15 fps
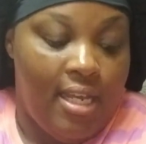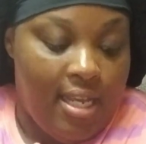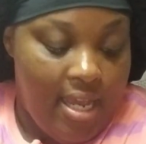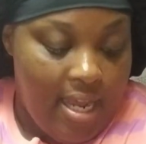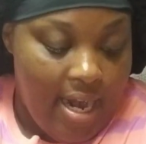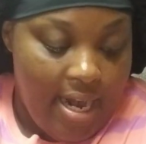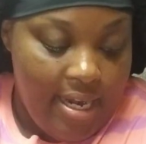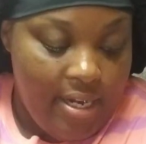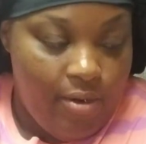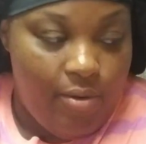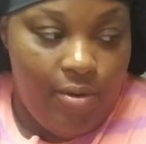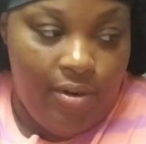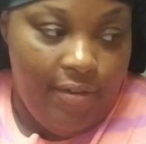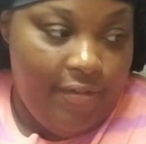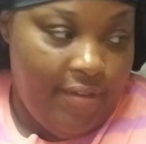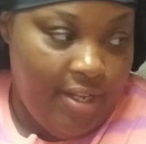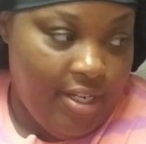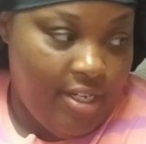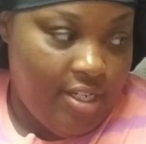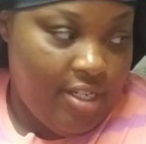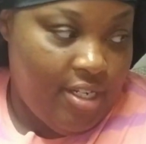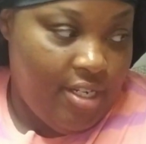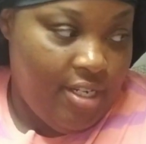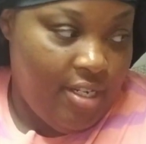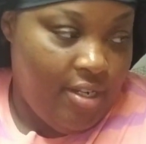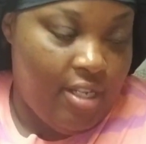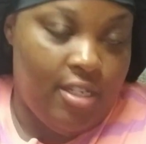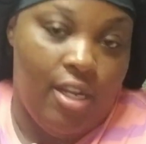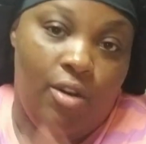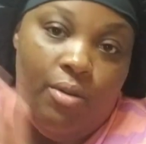And I didn't order fish
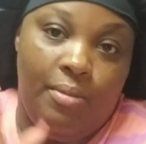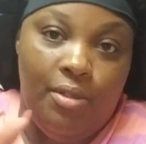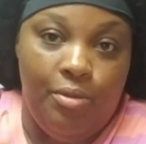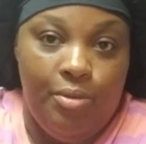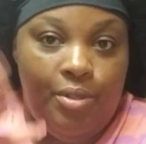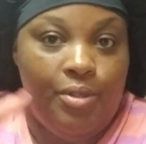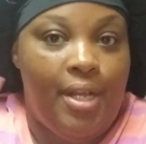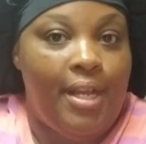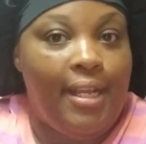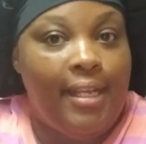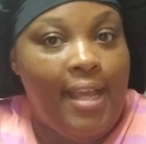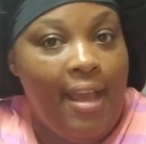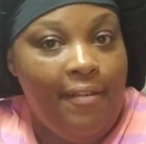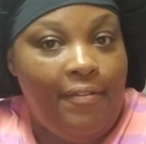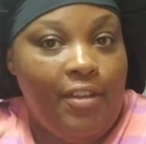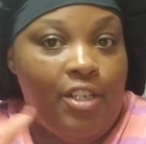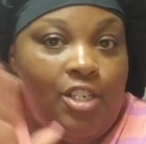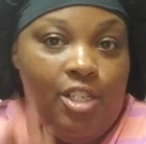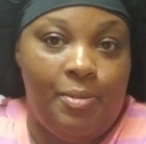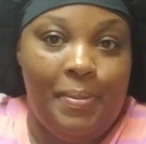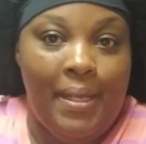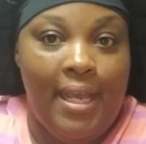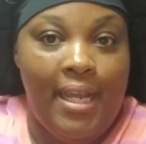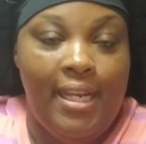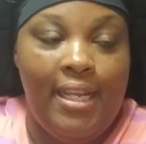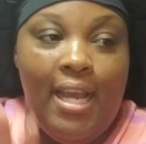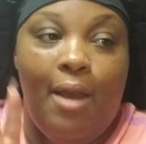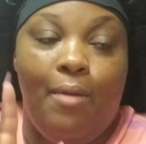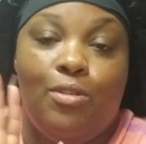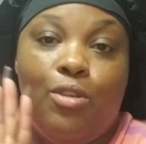because I normally would do like a catfish and spaghetti.
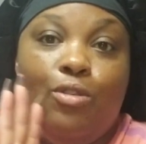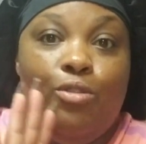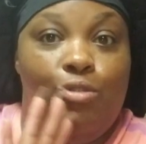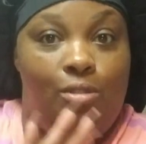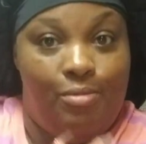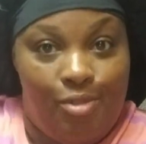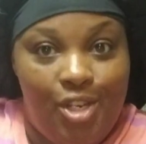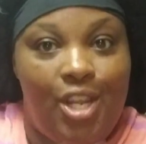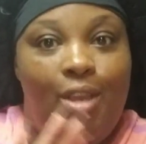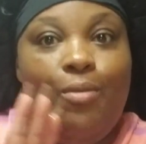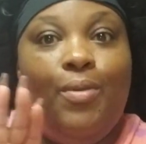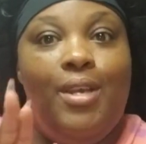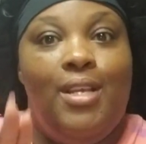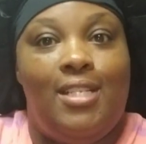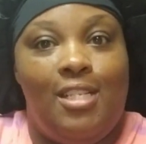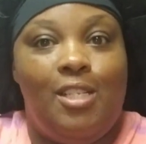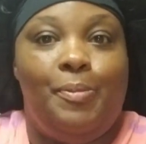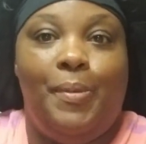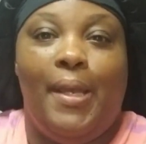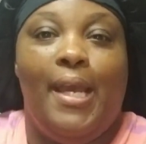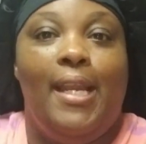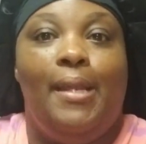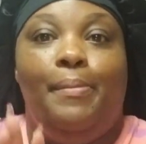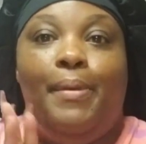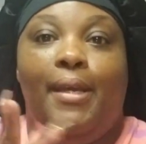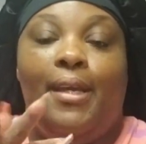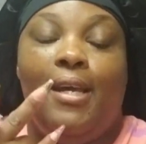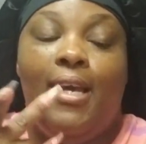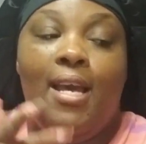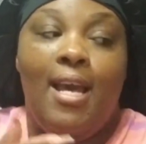I was gonna do some chicken wings and spaghetti,
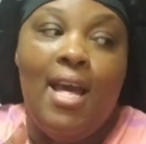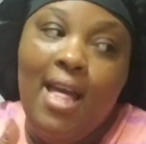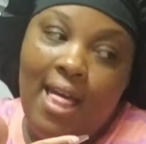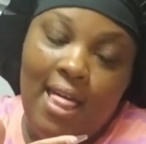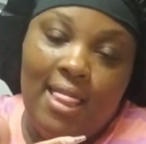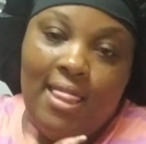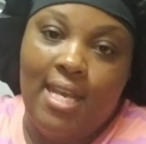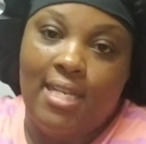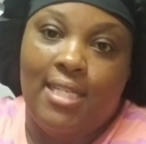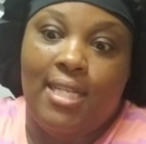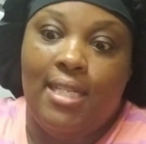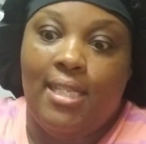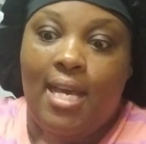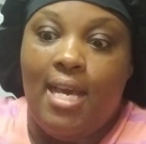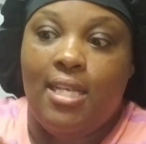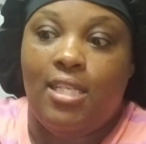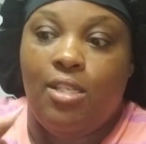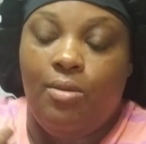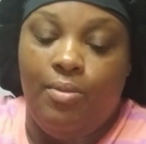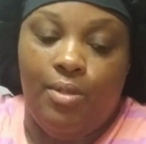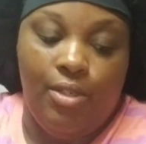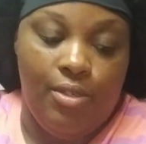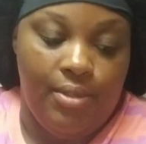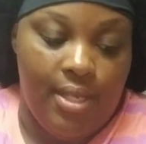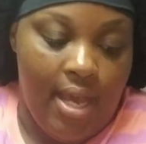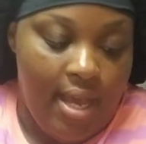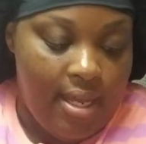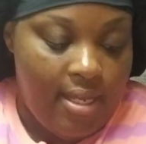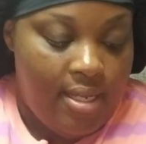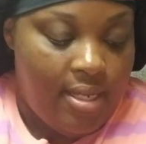but they sent that, so we'll do
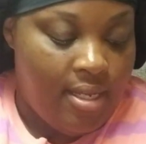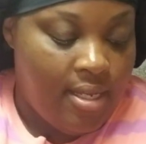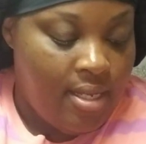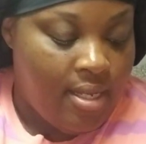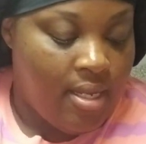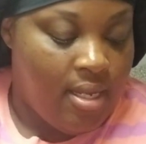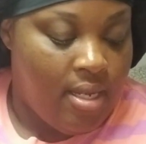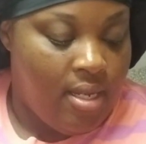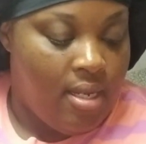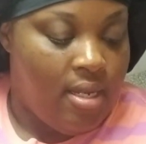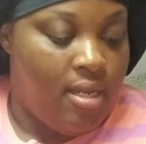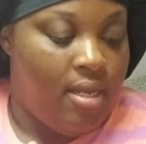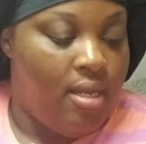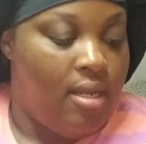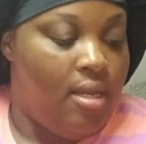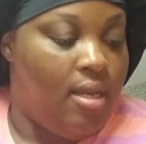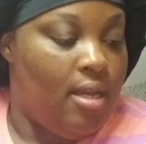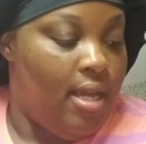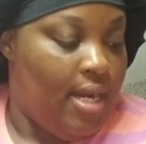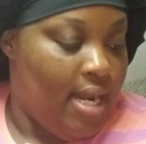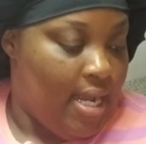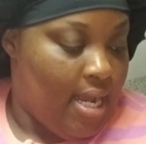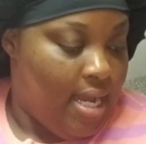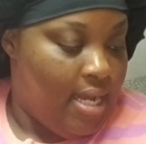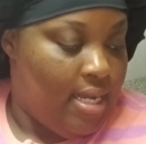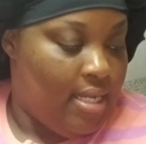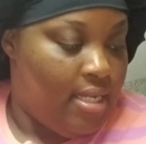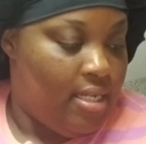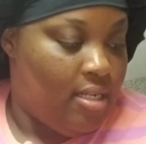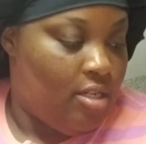that. Then I got
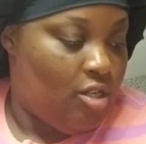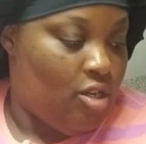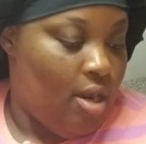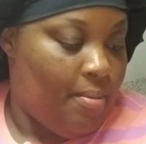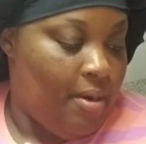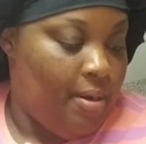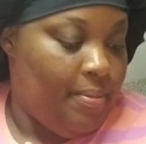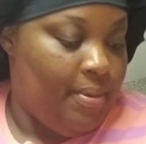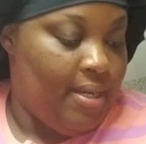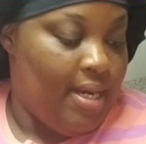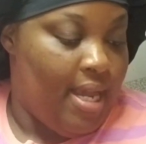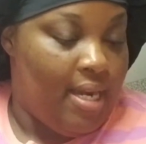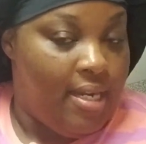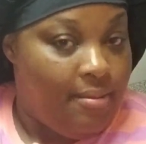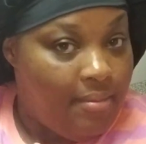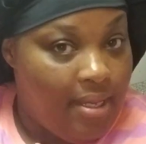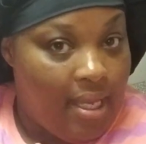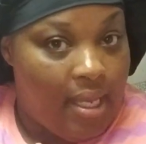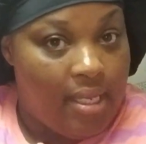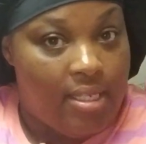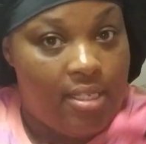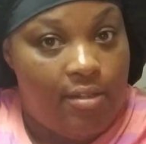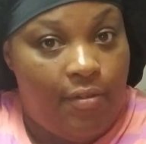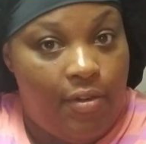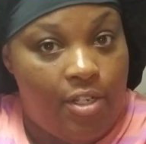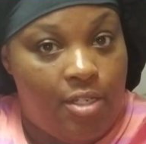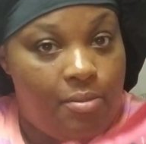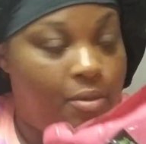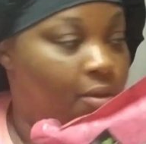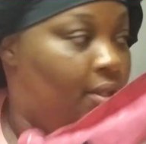strawberry banana mix for
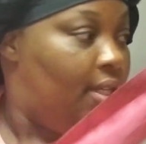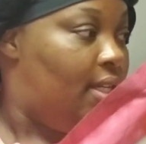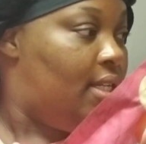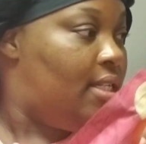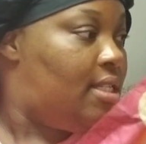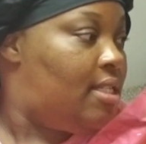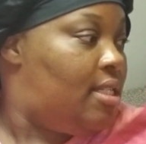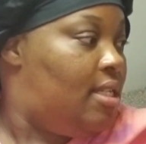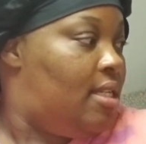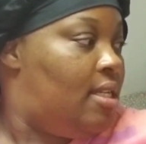smoothies.